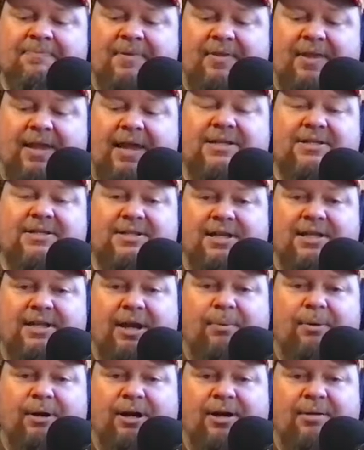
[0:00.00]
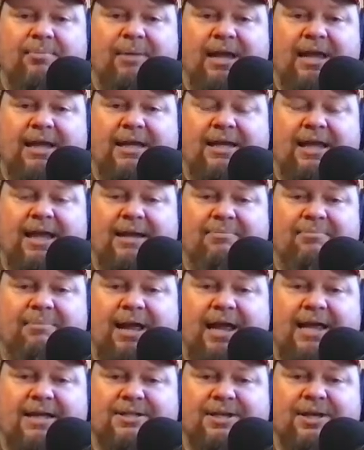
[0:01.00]
They said they were going to mandate
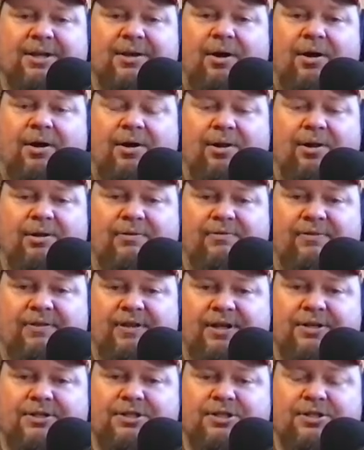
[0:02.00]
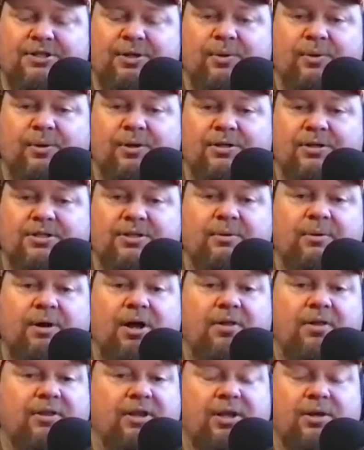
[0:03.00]
masks in all of their stores. So
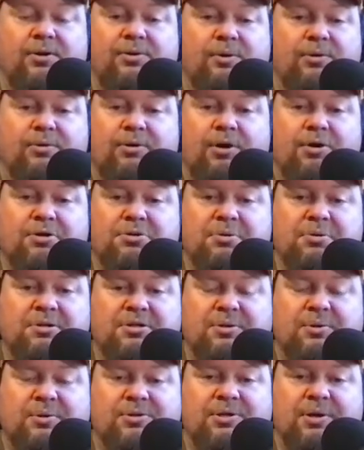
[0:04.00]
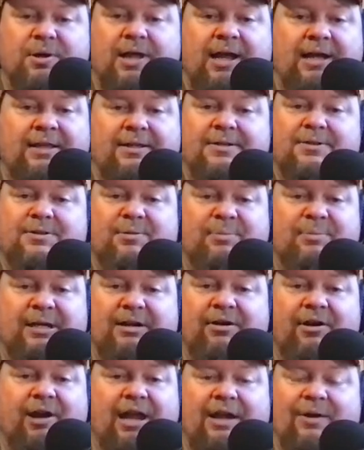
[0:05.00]
all the local grocery stores are like, this will be
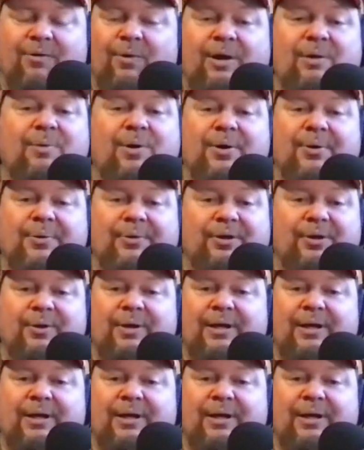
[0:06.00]
great. We won't do it.